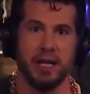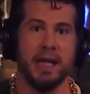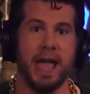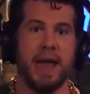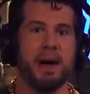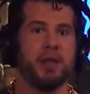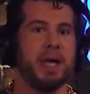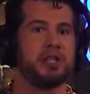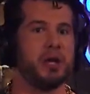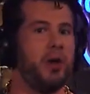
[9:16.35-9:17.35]
Guaido. And by the
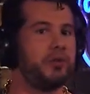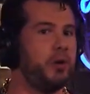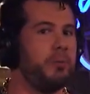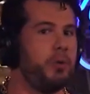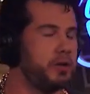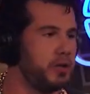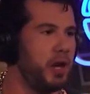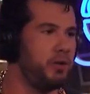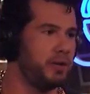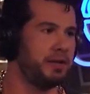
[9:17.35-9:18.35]
way, it's also important to
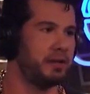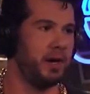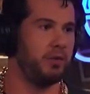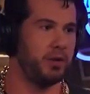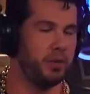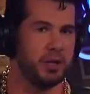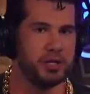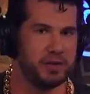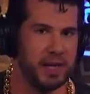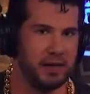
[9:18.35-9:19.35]
note that you know,
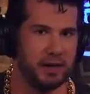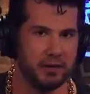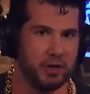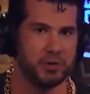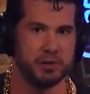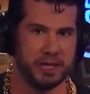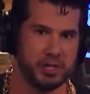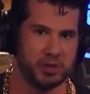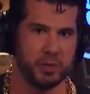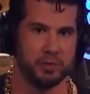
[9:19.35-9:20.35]
Russia's had cozy
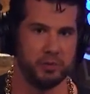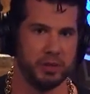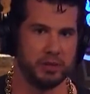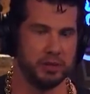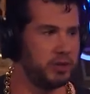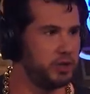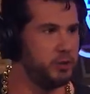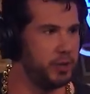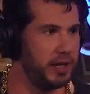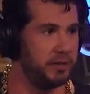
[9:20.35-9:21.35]
relations with
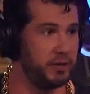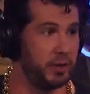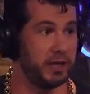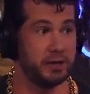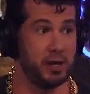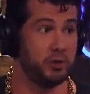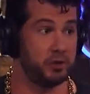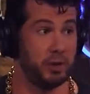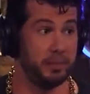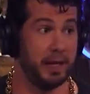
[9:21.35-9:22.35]
Cuba, and if you look at Donald
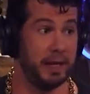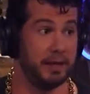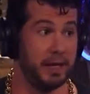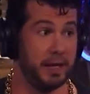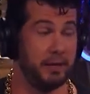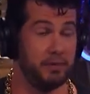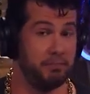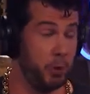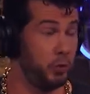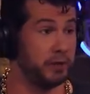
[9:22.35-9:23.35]
Trump and
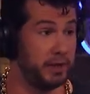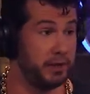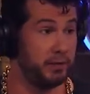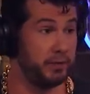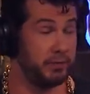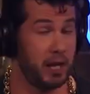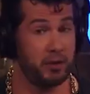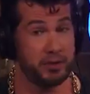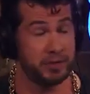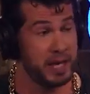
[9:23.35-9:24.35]
Bolton and their not
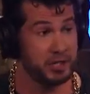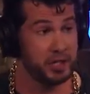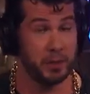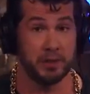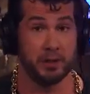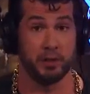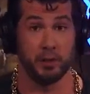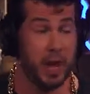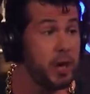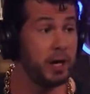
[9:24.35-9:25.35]
only their sanctions but their
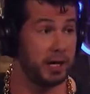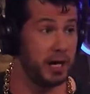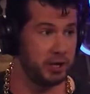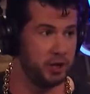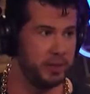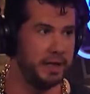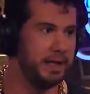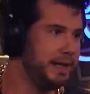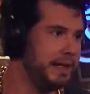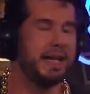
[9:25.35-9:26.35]
rhetoric on Cuba,
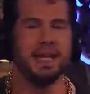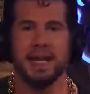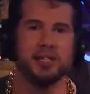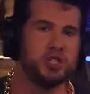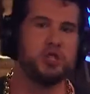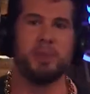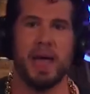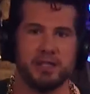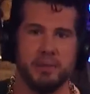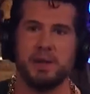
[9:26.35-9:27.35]
again, this just backs it up.